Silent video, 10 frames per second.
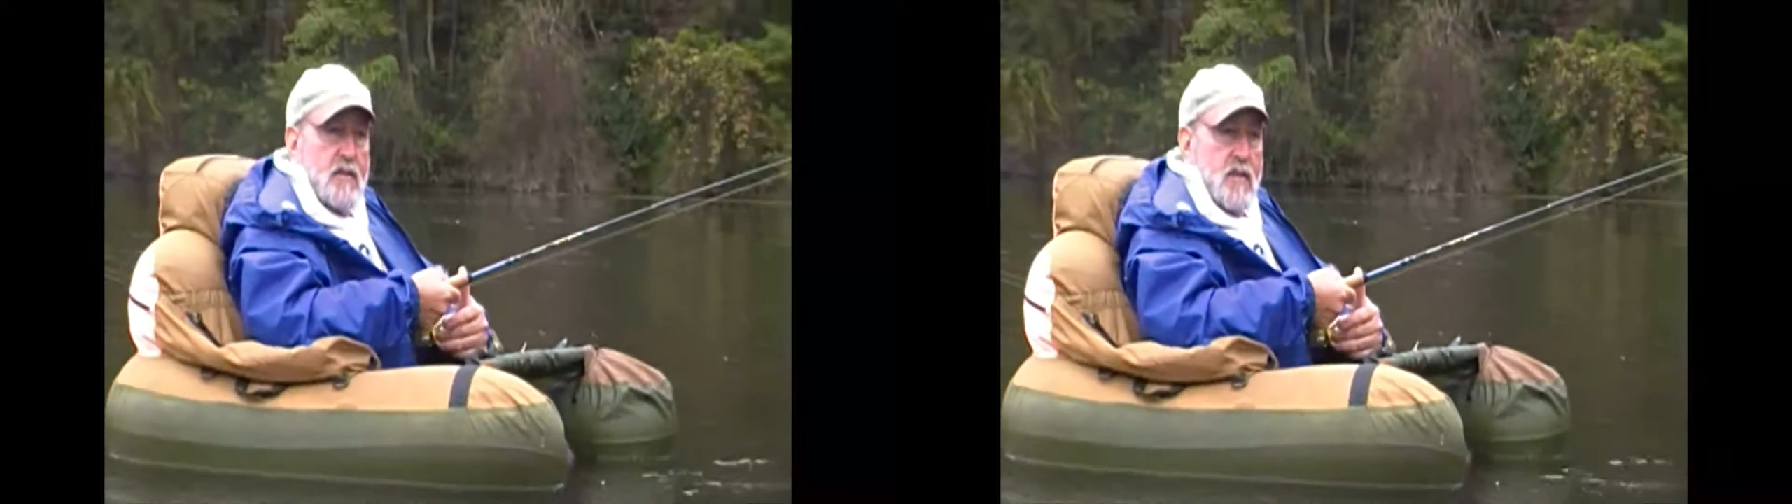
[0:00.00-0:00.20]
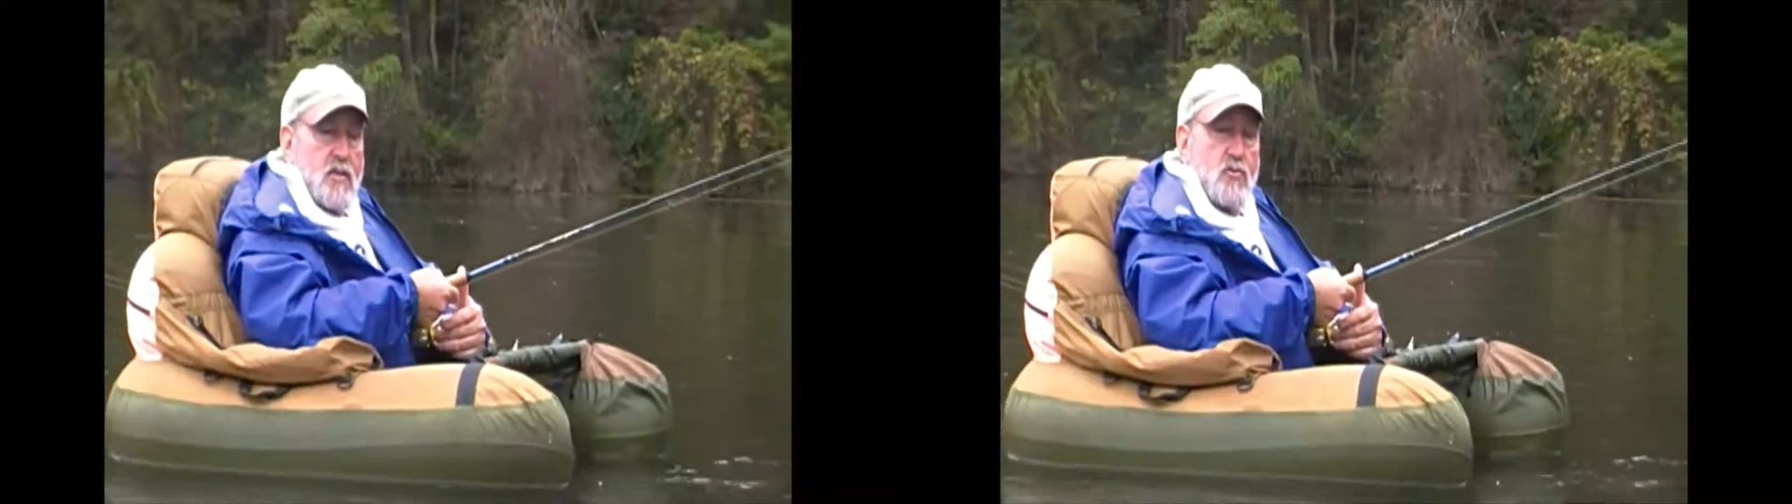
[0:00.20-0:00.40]

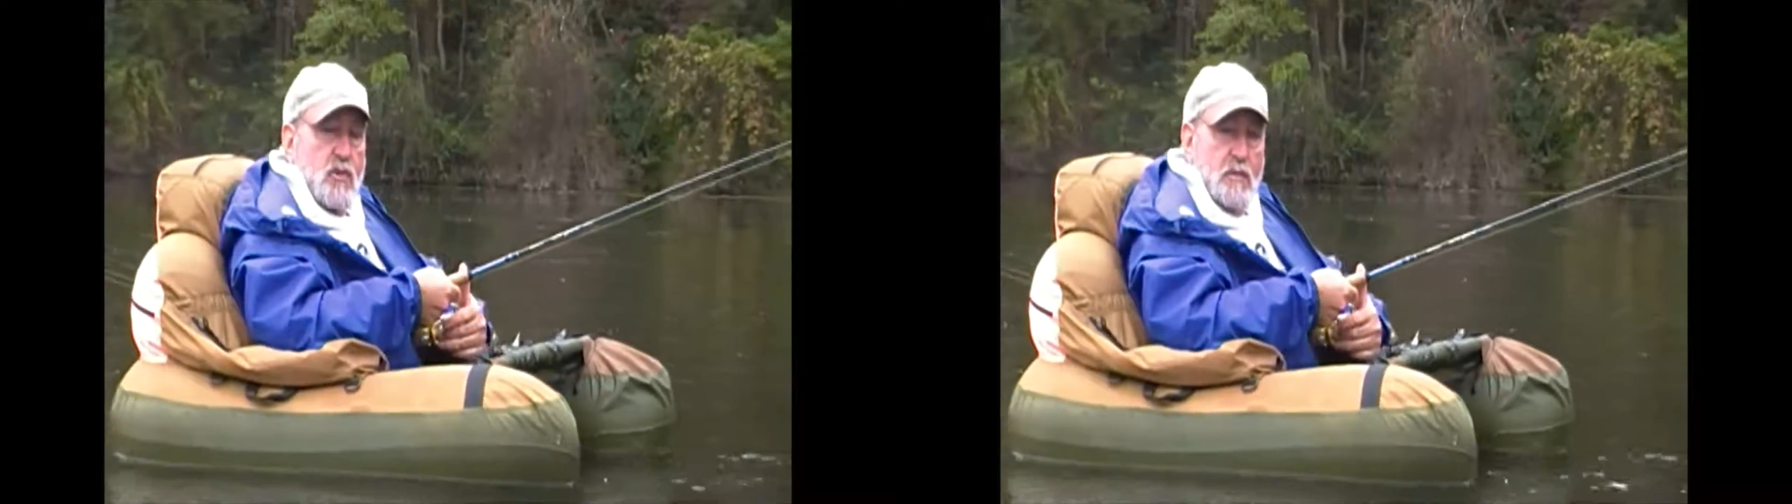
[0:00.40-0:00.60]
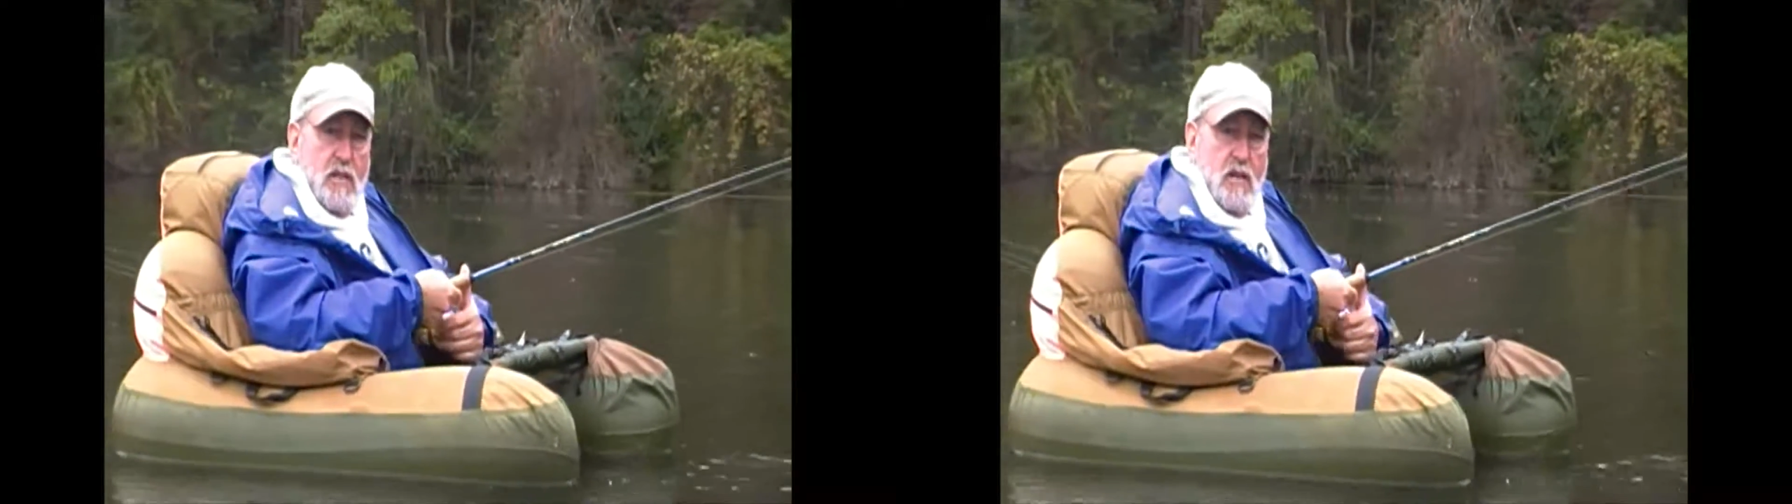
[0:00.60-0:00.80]
It's
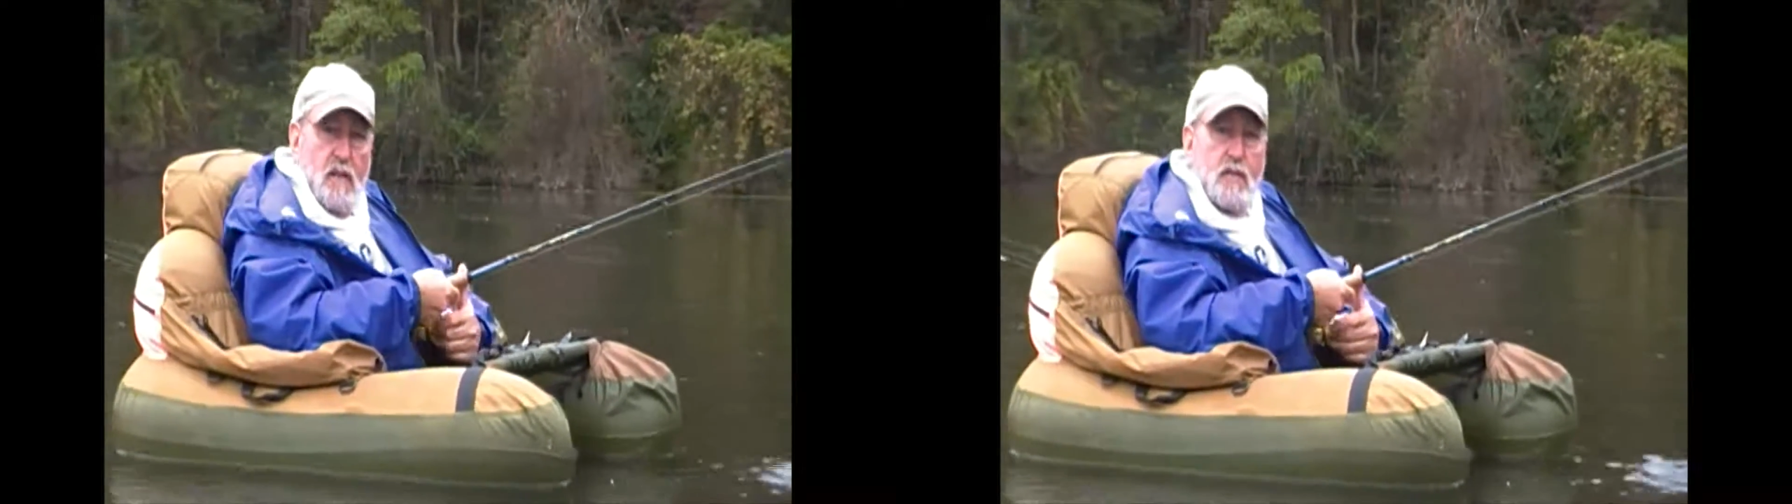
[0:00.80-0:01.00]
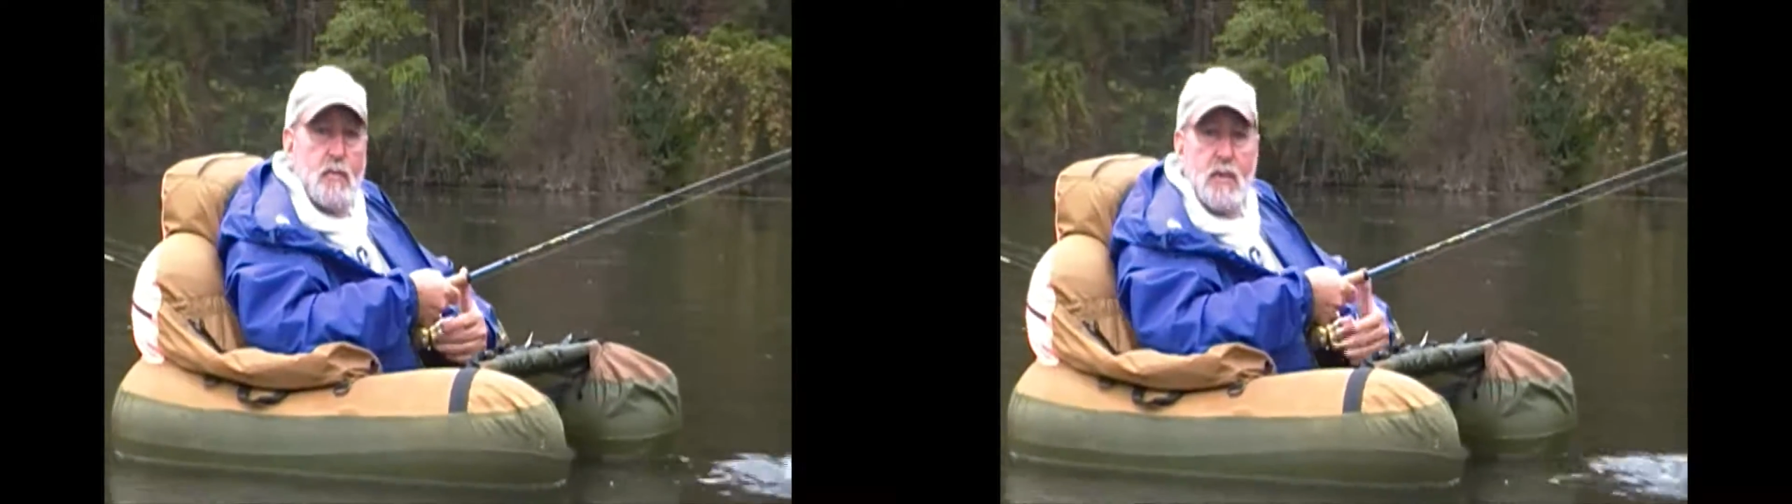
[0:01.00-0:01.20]
extremely
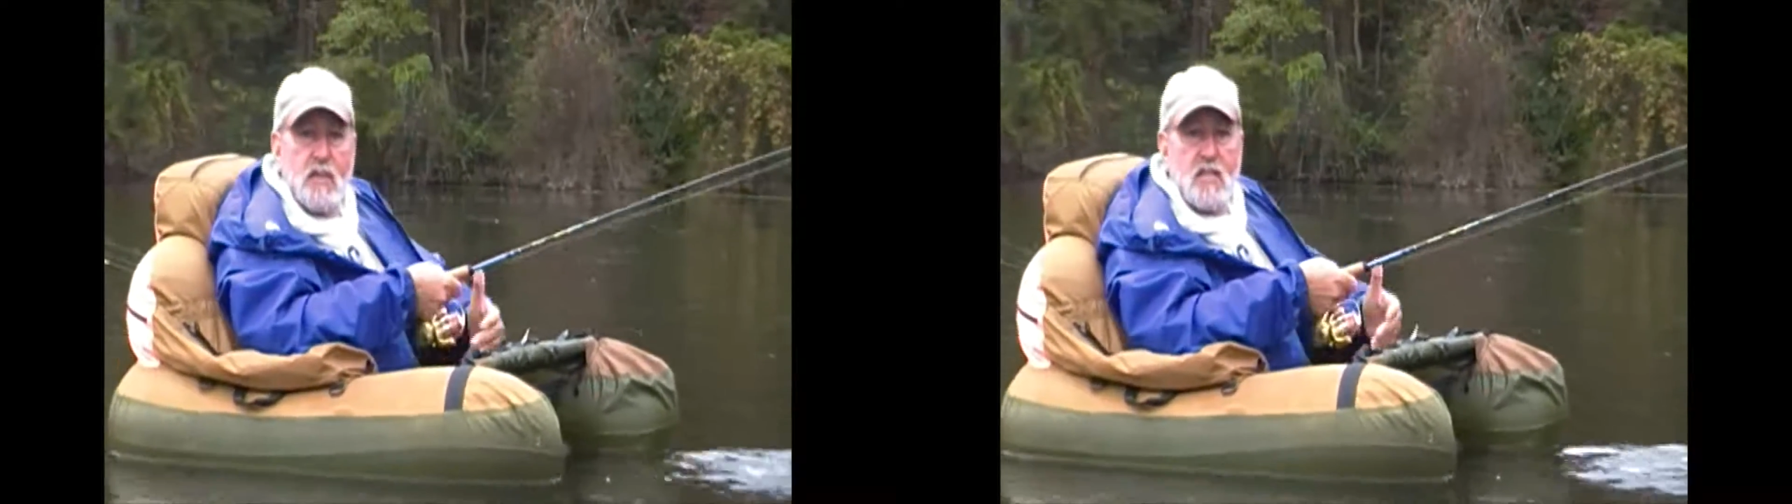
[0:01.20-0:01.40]
comfortable.